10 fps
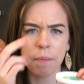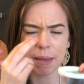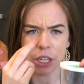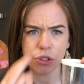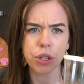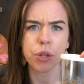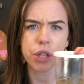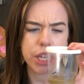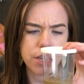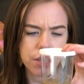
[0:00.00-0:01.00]
Make sure you
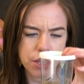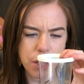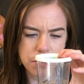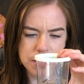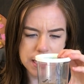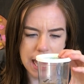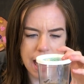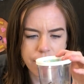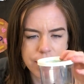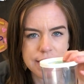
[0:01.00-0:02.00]
look closely
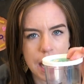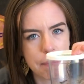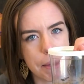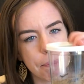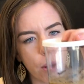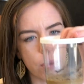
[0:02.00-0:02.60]
every time I